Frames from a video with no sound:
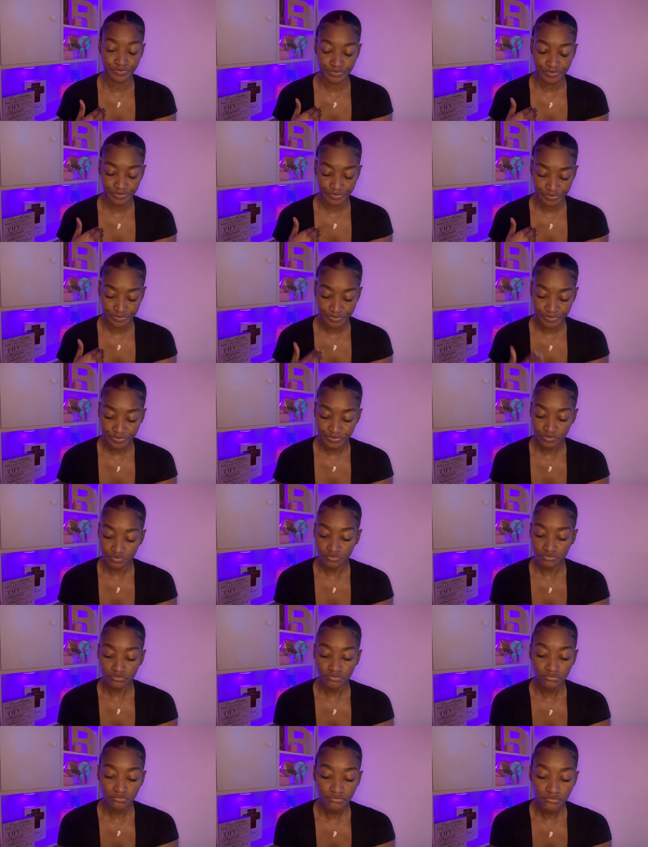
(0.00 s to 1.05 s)

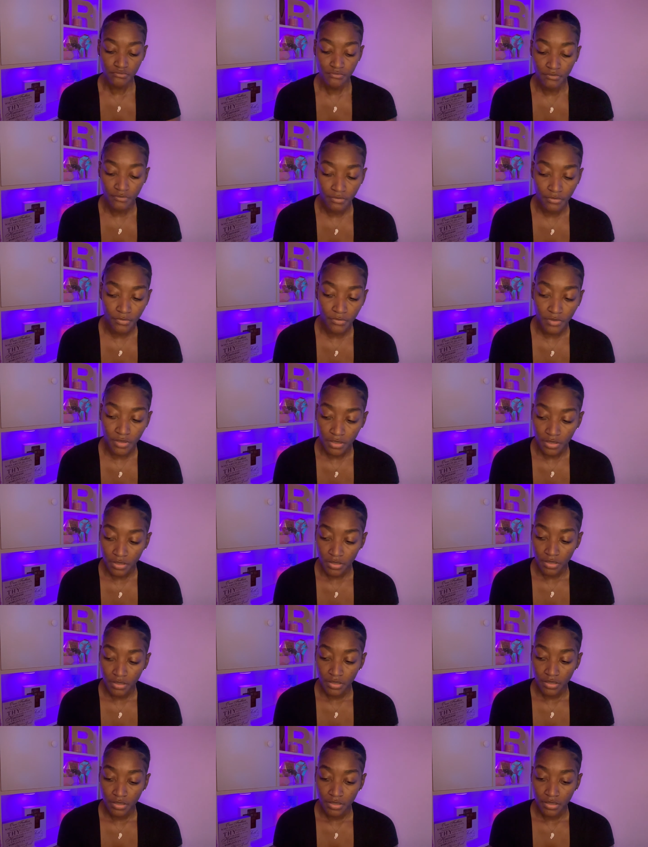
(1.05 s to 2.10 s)

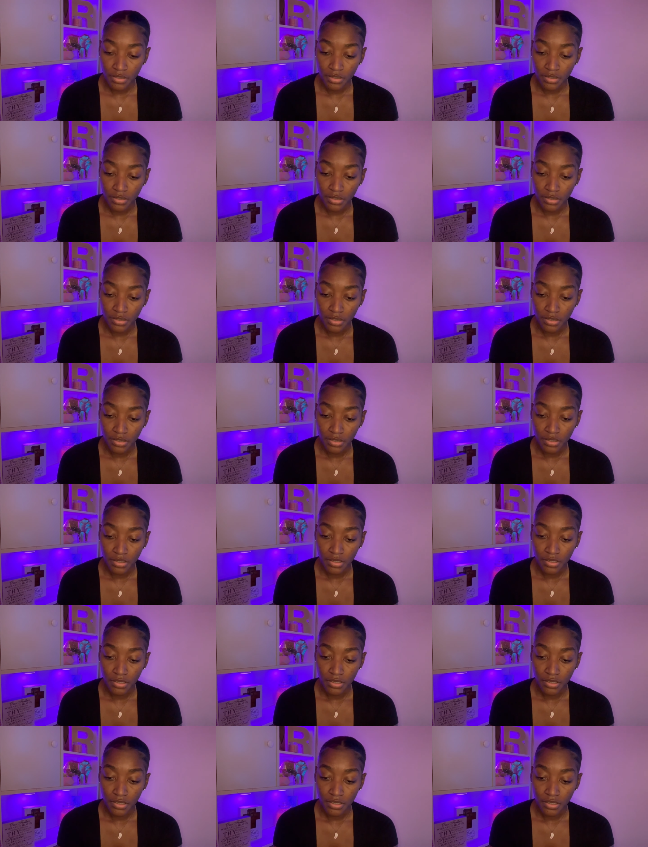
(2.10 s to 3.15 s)

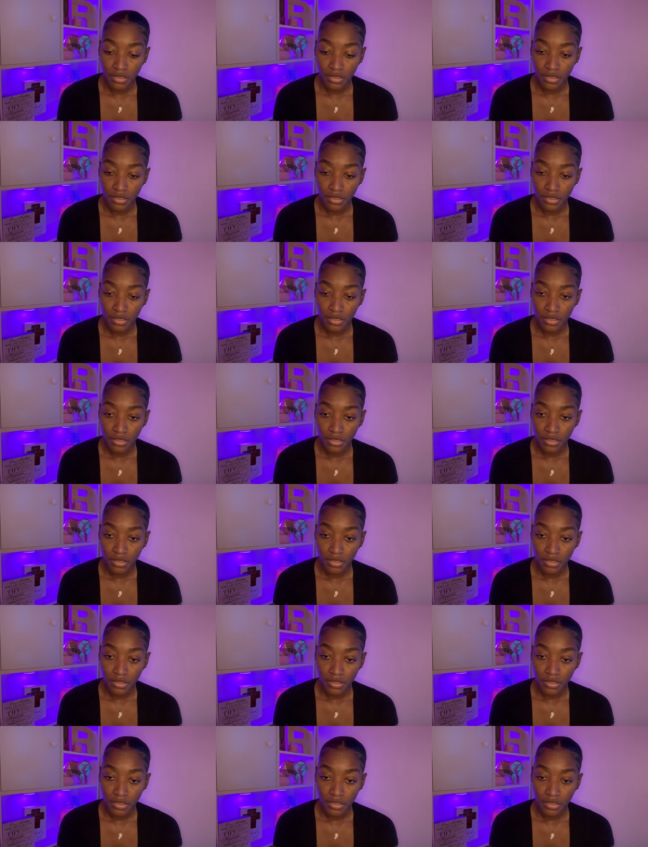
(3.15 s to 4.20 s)

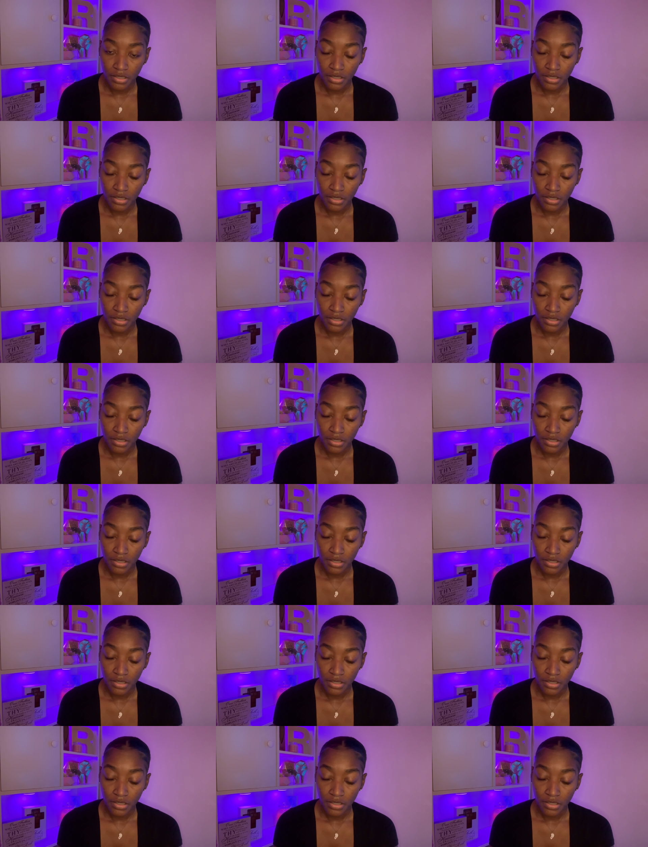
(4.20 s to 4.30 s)
[no speech]